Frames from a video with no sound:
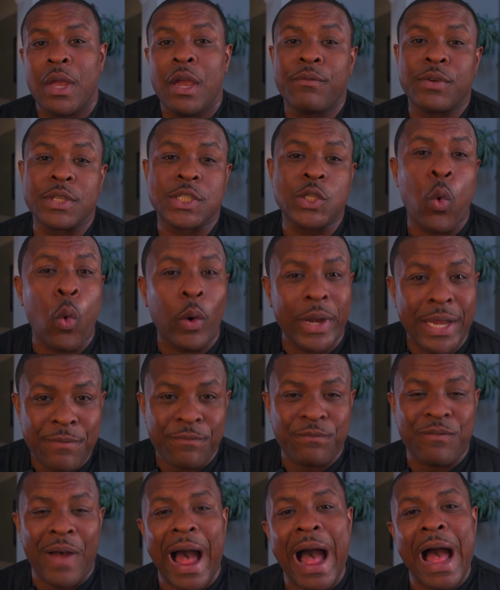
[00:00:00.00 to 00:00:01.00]
for
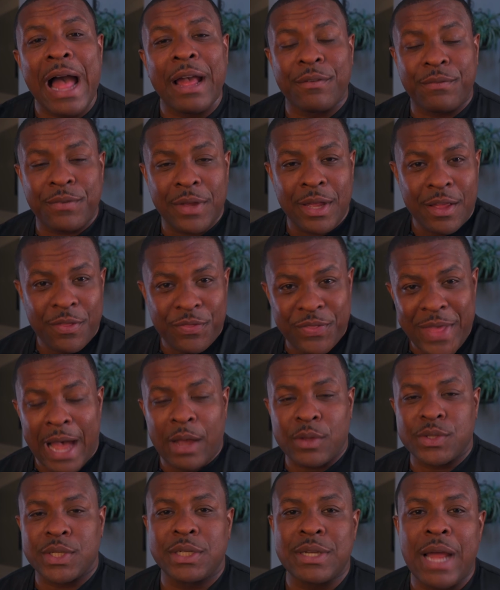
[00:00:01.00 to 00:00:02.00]

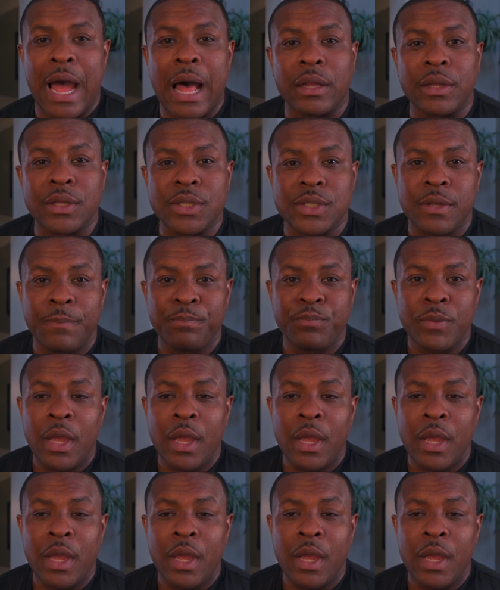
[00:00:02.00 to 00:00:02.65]
$25,000.